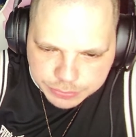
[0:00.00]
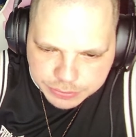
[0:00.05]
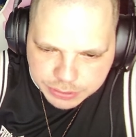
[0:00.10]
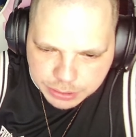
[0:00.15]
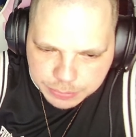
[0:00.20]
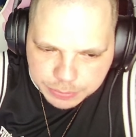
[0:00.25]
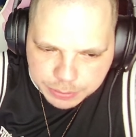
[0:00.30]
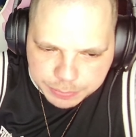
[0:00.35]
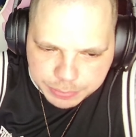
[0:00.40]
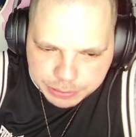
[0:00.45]
I
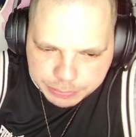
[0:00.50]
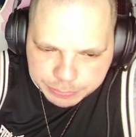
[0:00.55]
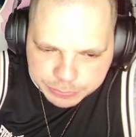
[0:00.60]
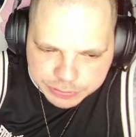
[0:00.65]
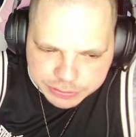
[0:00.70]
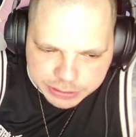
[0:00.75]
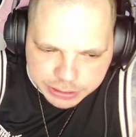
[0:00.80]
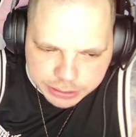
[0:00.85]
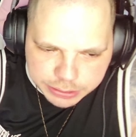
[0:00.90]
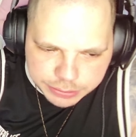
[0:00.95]
mean, people
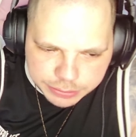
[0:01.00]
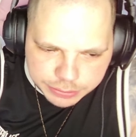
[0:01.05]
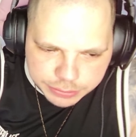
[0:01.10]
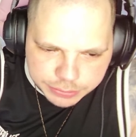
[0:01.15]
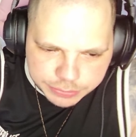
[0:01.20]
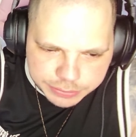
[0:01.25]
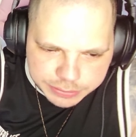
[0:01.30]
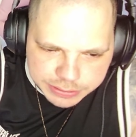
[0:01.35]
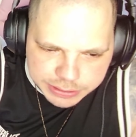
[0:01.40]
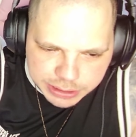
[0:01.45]
said, you know,
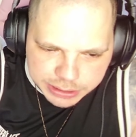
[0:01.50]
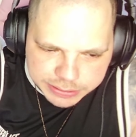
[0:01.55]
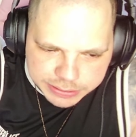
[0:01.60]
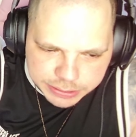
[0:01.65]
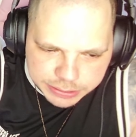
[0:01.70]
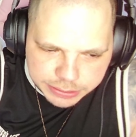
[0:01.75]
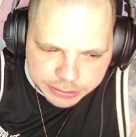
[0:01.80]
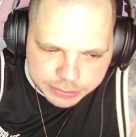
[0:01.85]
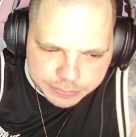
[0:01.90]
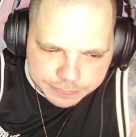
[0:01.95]
this guy said
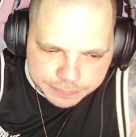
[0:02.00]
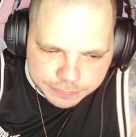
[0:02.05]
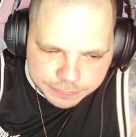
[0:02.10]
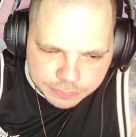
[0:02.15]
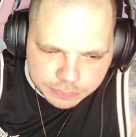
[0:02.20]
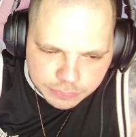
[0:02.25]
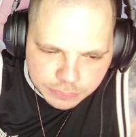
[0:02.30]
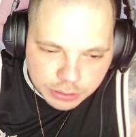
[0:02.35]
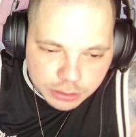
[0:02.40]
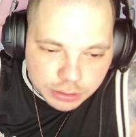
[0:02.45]
that
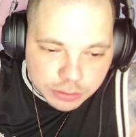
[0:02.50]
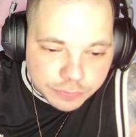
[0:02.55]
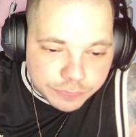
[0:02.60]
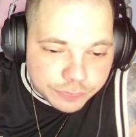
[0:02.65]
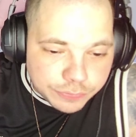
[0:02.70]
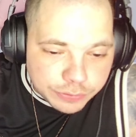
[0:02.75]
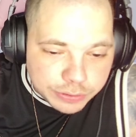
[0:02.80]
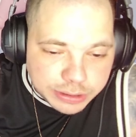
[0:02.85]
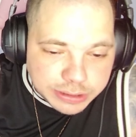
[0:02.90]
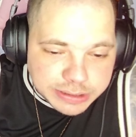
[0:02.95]

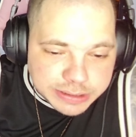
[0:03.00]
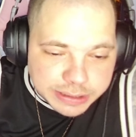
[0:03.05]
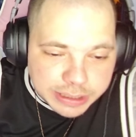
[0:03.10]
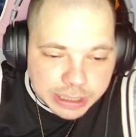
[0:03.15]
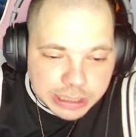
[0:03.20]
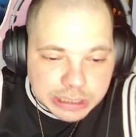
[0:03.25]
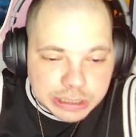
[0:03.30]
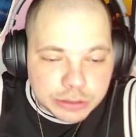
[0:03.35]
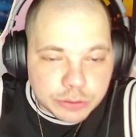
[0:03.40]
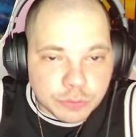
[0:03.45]

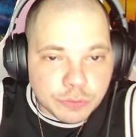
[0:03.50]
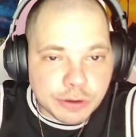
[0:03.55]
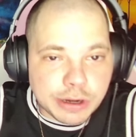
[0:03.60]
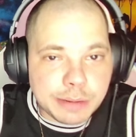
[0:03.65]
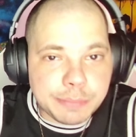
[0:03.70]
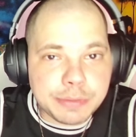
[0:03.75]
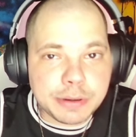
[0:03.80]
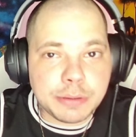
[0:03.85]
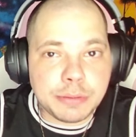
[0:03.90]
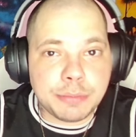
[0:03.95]
freestyle rap
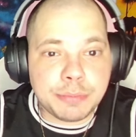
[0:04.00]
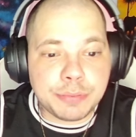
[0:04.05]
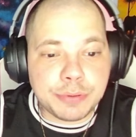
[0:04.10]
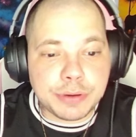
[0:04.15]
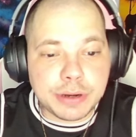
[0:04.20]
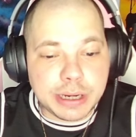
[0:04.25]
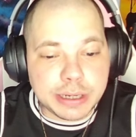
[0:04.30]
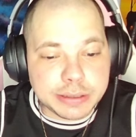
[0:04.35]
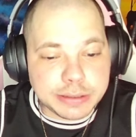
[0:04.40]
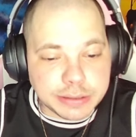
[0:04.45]

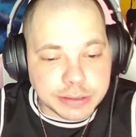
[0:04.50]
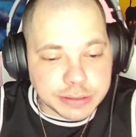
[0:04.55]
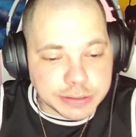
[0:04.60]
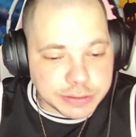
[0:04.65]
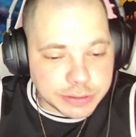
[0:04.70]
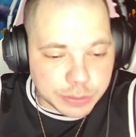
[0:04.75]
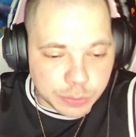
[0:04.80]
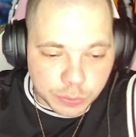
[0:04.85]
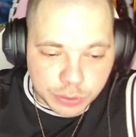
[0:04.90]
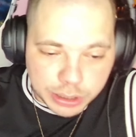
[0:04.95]
practice
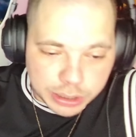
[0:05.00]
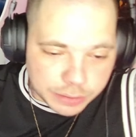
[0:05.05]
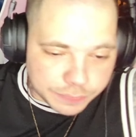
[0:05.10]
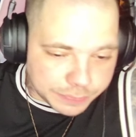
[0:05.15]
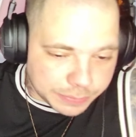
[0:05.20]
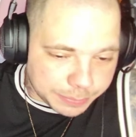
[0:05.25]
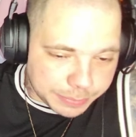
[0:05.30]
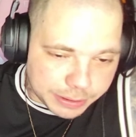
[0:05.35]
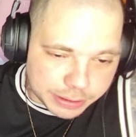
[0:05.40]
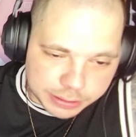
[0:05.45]
right off the
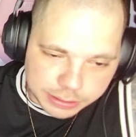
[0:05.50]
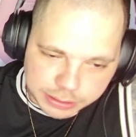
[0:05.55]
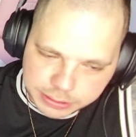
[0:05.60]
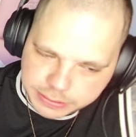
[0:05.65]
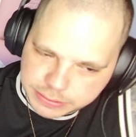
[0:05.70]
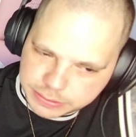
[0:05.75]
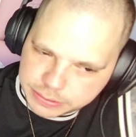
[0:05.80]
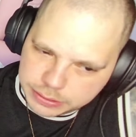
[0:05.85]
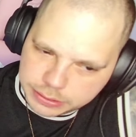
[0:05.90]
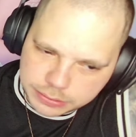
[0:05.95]
bat. Let's
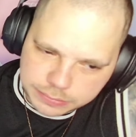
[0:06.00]
see.